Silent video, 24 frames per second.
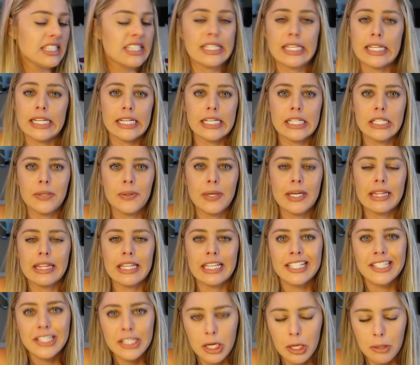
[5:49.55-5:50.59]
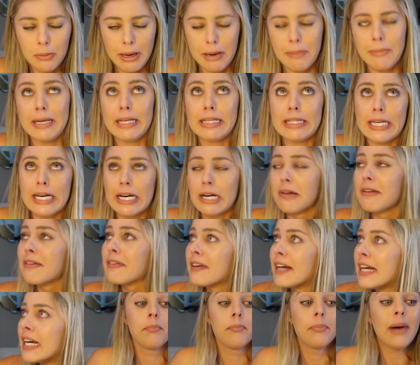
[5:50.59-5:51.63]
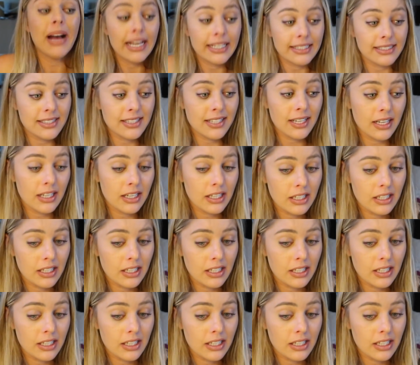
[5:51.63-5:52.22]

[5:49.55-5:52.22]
city doing things all by myself. But